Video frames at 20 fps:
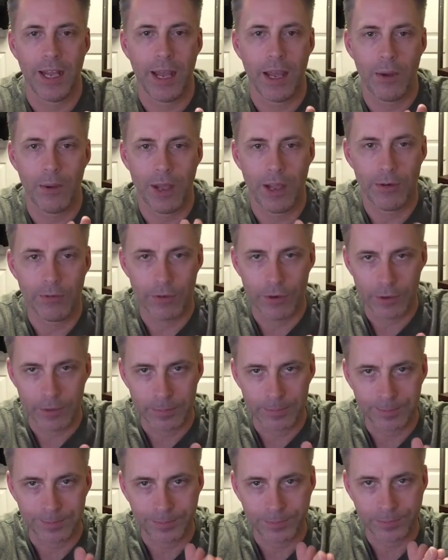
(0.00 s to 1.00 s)

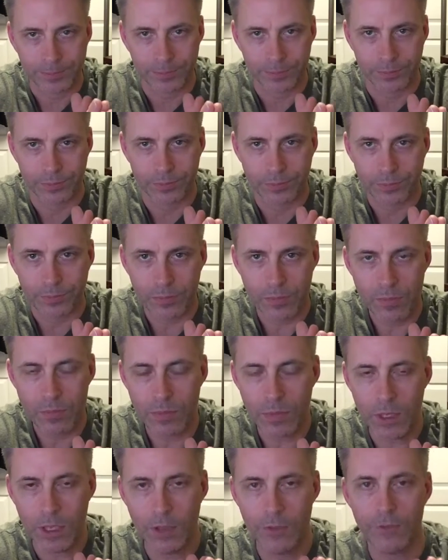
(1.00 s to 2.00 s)
However,
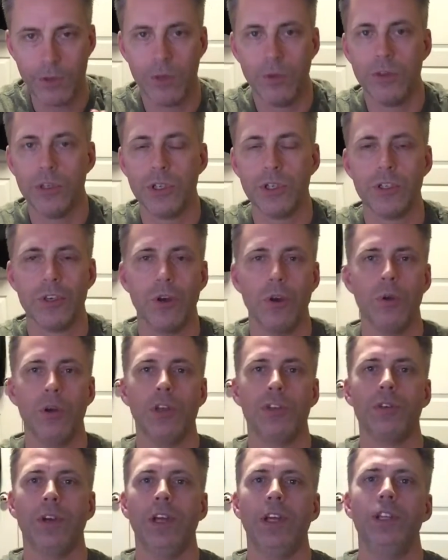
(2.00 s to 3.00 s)
if you just go
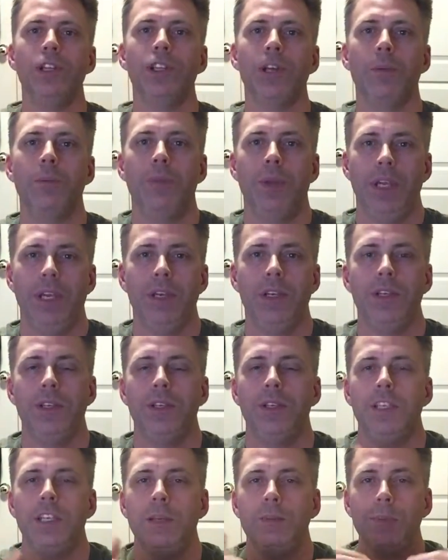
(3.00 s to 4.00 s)
and try and jump into
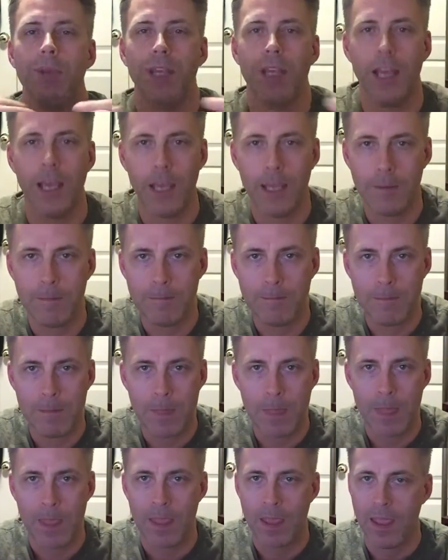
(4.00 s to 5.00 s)
CPA,
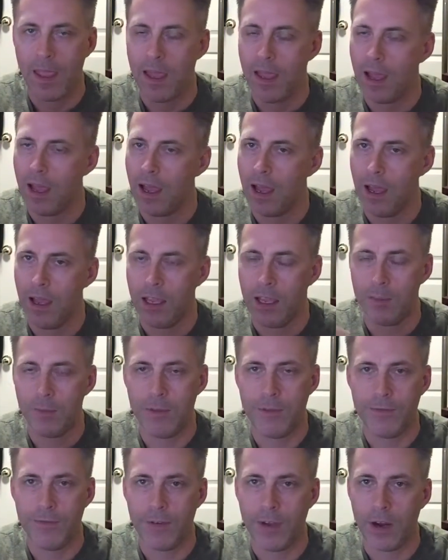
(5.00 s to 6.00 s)
it can
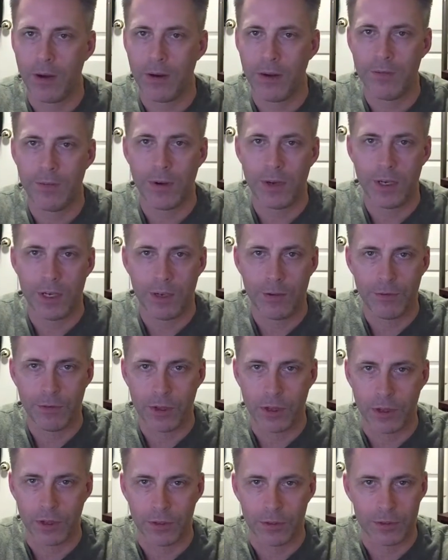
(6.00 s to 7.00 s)
be very, very
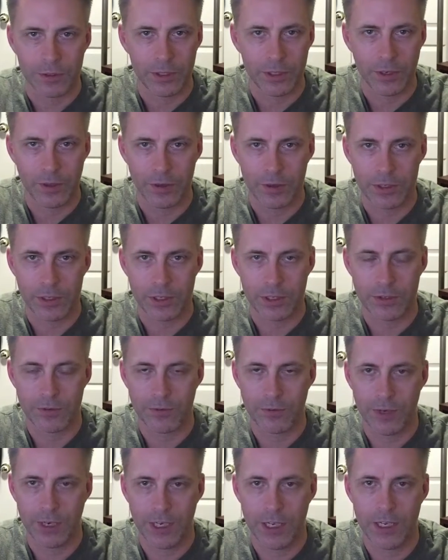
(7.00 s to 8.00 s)
difficult. You know, it's
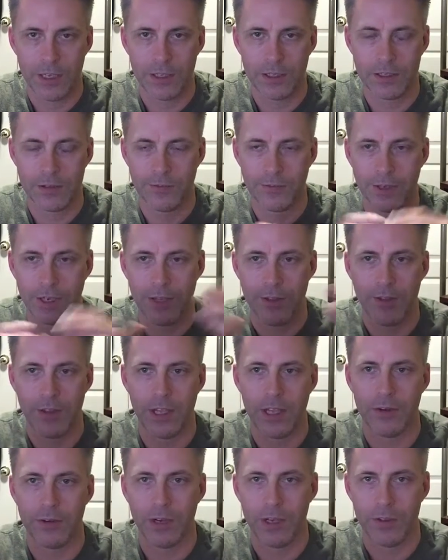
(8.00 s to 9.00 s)
funny. It's a funny
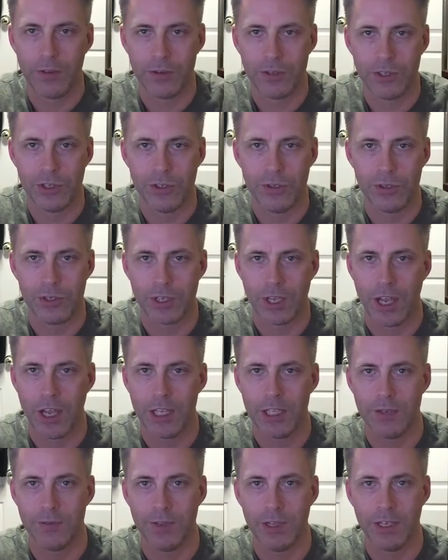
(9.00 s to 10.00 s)
thing, right? There's two
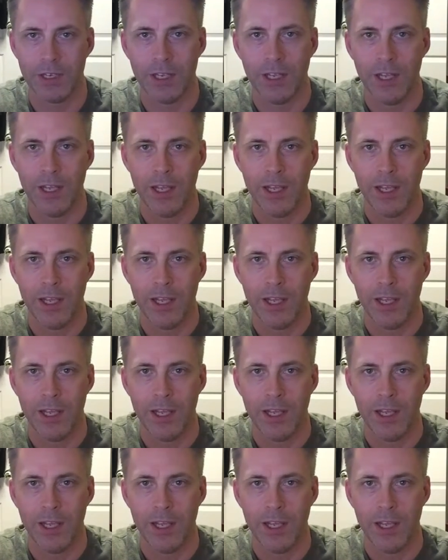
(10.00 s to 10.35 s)
sides of it.